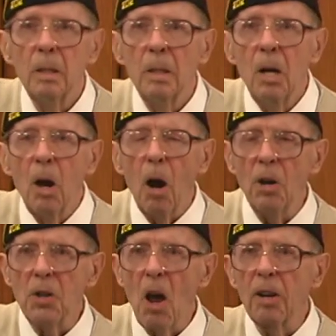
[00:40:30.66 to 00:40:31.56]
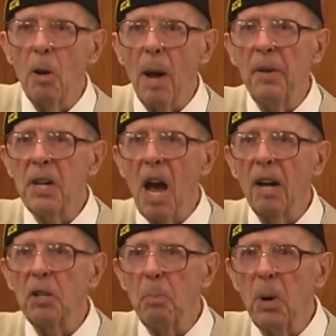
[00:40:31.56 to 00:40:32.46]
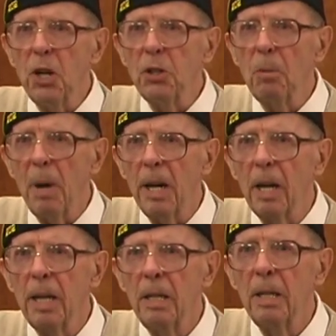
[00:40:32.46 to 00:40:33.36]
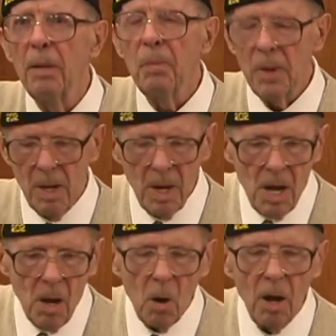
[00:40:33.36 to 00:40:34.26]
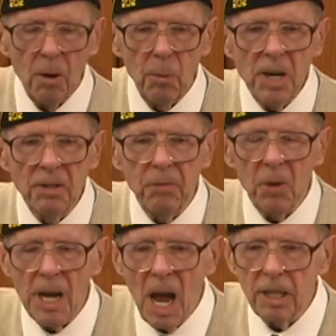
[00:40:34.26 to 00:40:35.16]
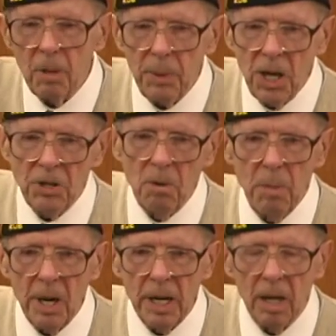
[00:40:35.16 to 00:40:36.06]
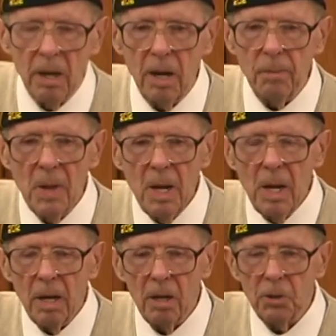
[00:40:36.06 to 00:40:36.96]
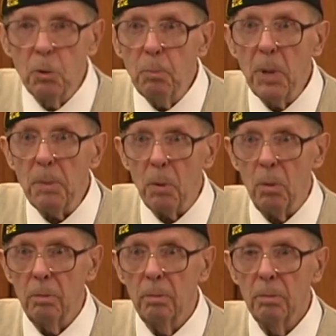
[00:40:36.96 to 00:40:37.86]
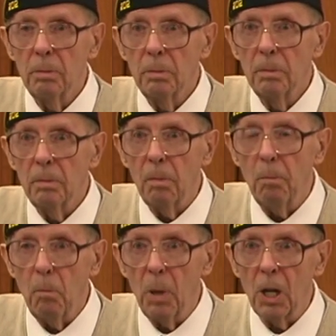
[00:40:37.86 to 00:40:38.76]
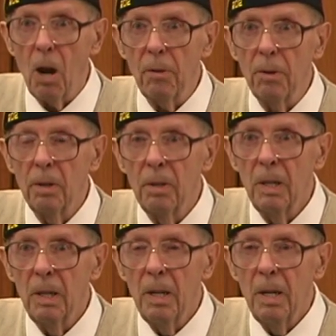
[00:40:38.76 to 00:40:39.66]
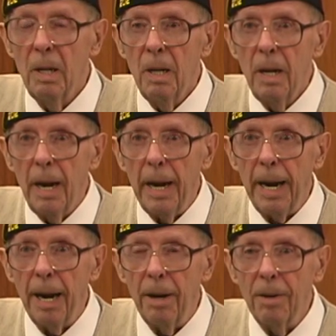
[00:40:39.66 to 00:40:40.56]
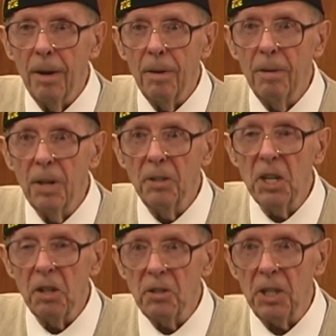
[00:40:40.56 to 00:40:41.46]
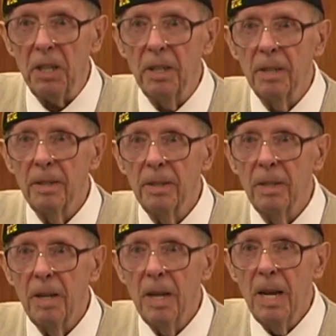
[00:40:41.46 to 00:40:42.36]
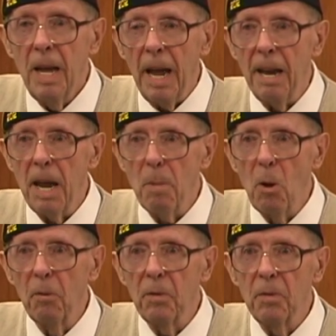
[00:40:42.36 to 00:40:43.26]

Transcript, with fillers: were they oh, just... Are you talking about the occupation with? mainly? Yes. Well, the reason for the occupation being uh, two people, MacArthur and the deity. And they both